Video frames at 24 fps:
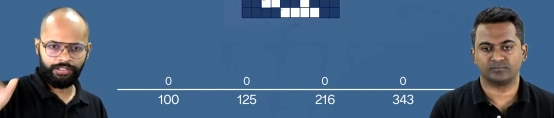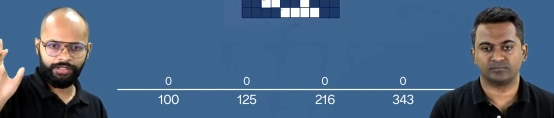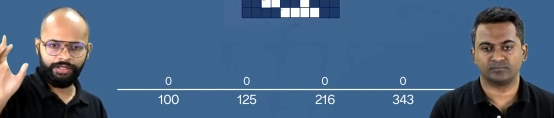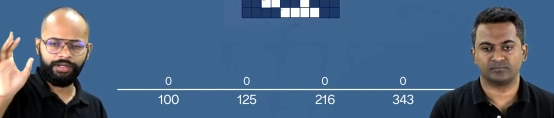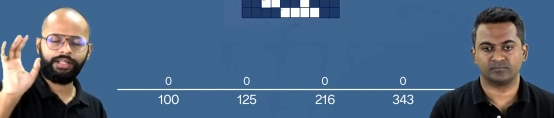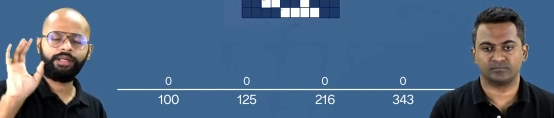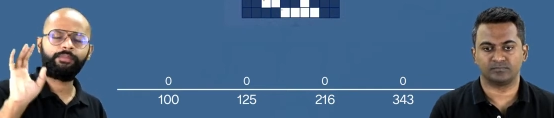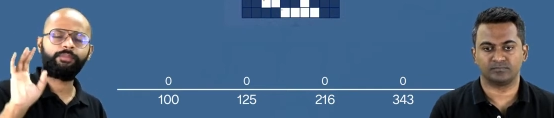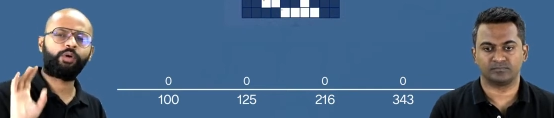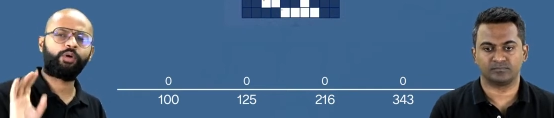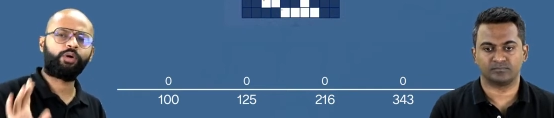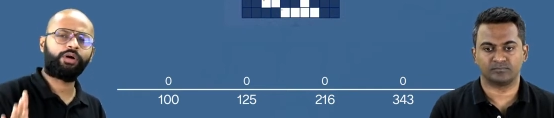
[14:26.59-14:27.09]

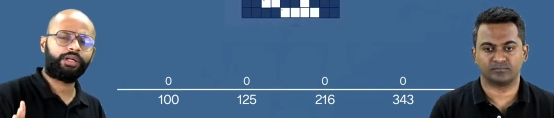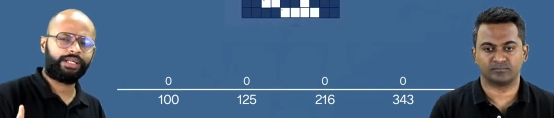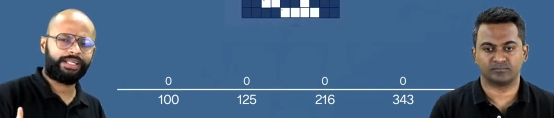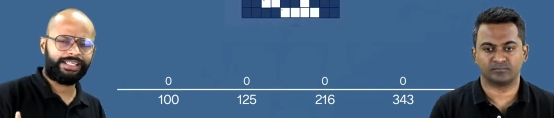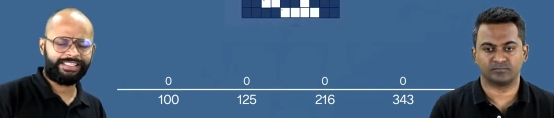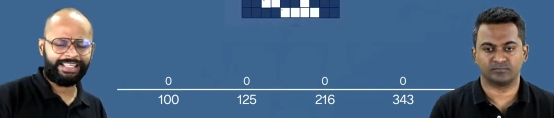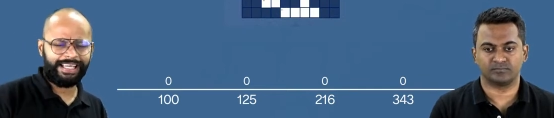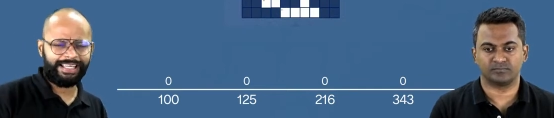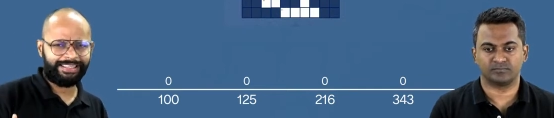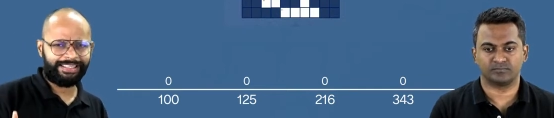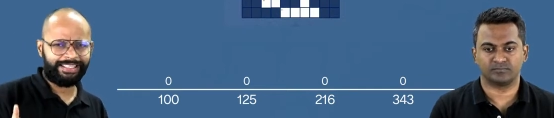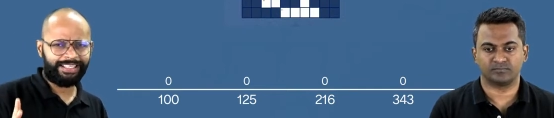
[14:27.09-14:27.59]
Speaker 1: leaderboard
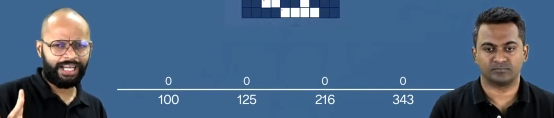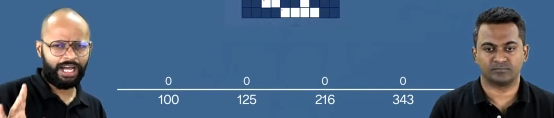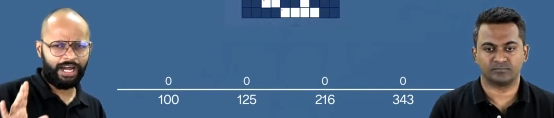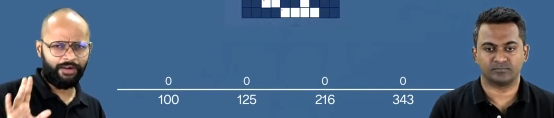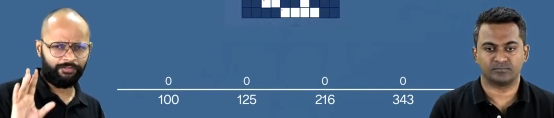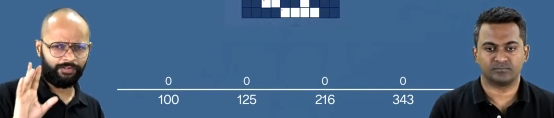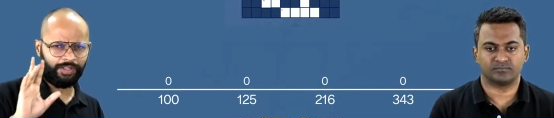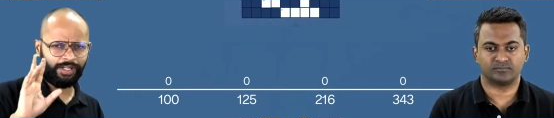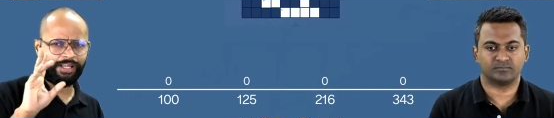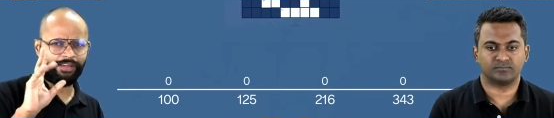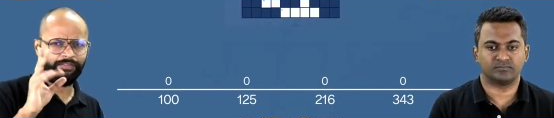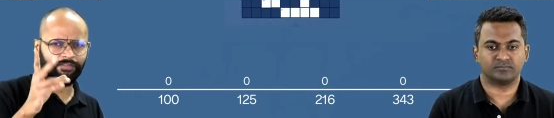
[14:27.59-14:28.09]
is I think
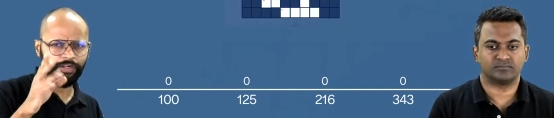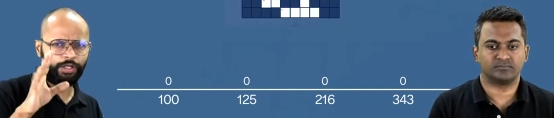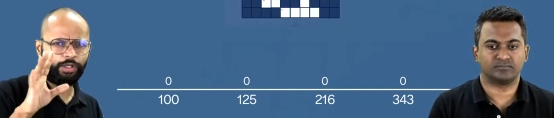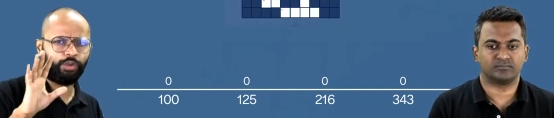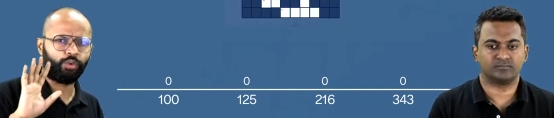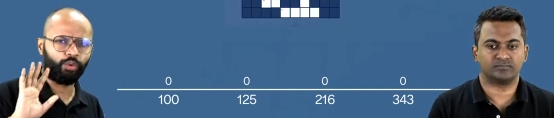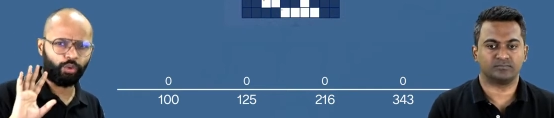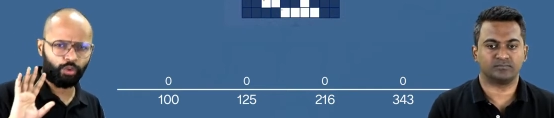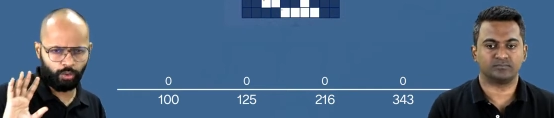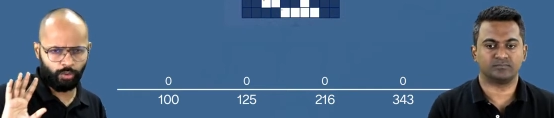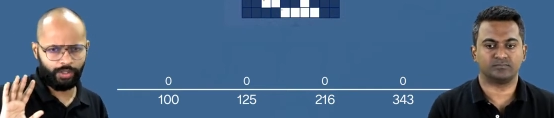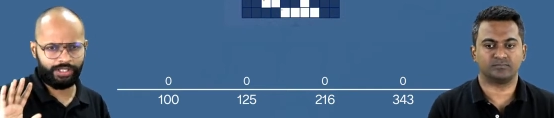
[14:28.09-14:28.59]
after every
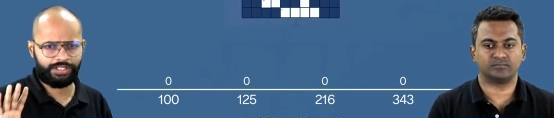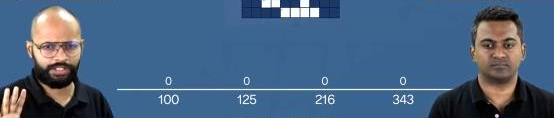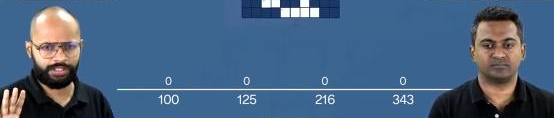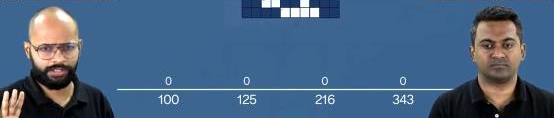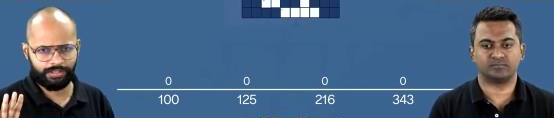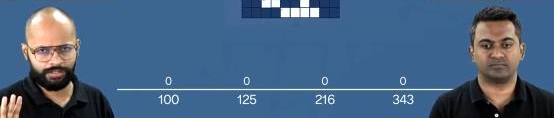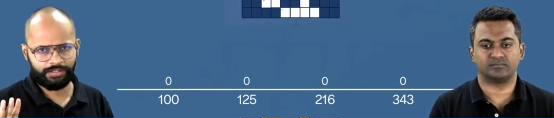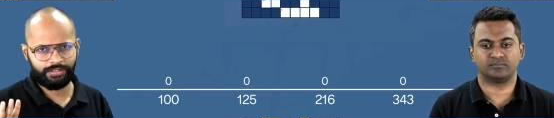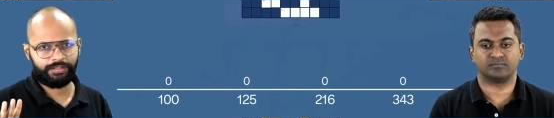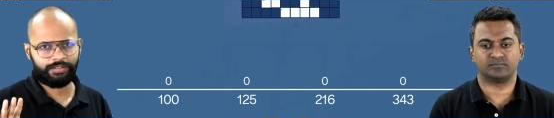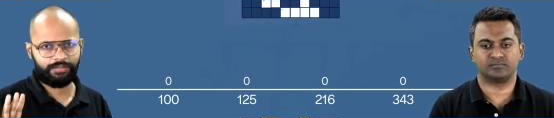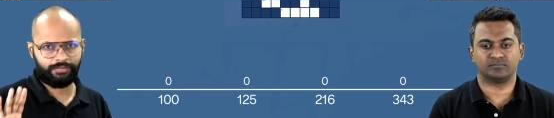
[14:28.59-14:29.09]
2
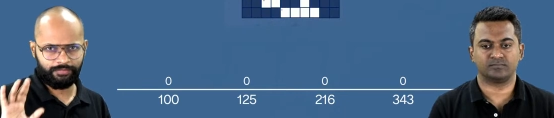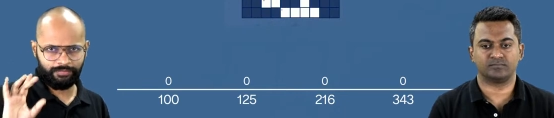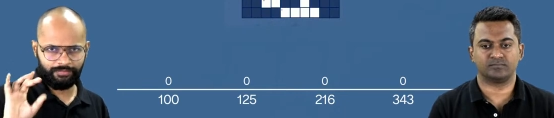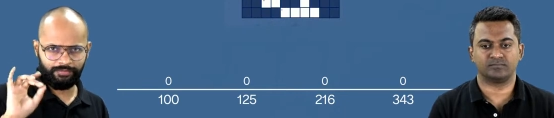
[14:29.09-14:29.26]
questions.